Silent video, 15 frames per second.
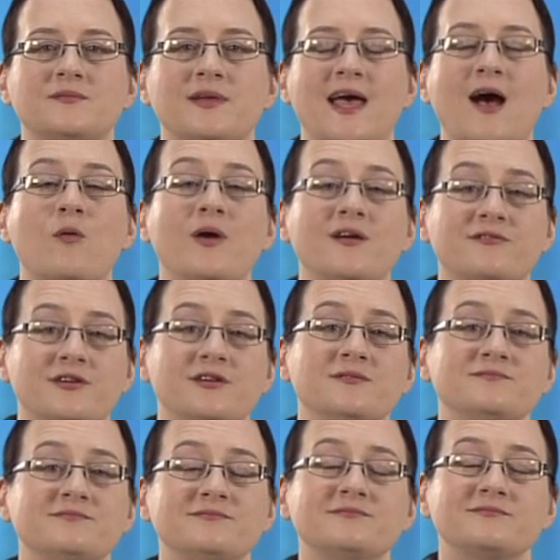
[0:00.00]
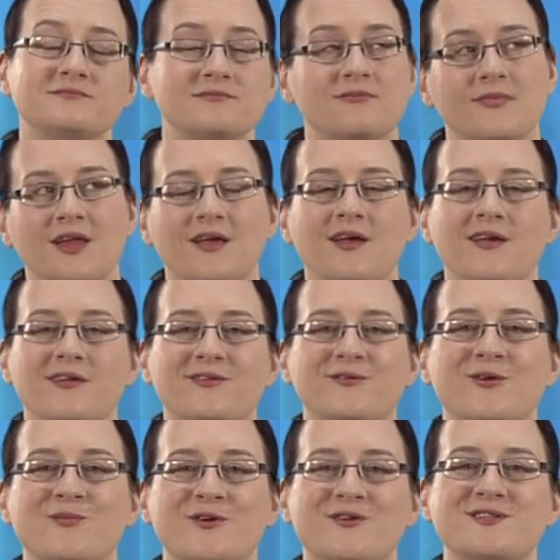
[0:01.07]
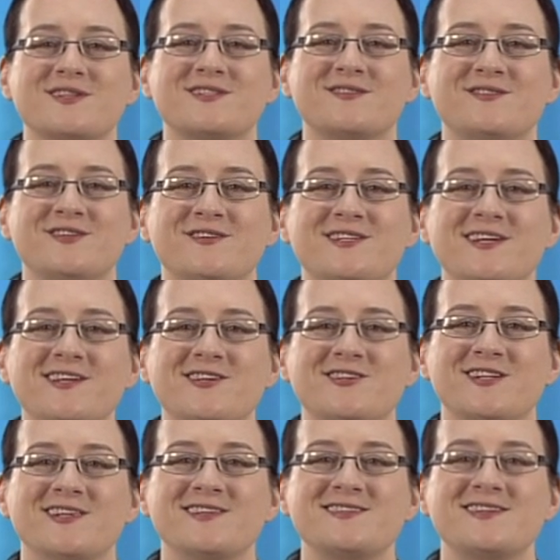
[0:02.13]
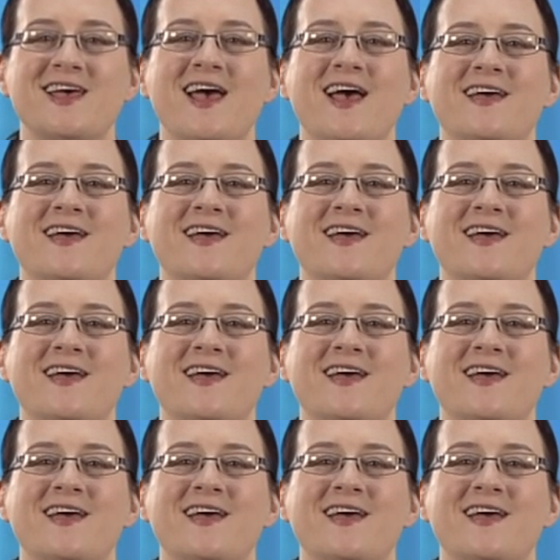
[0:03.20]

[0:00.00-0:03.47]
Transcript: However, Through a process of due diligence,